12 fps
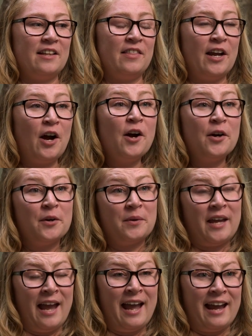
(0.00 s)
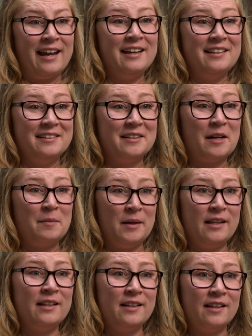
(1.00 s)
they are okay. I
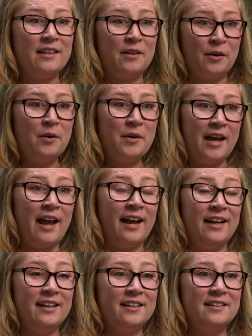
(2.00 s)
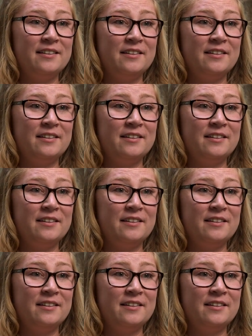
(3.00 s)
mean, they're okay.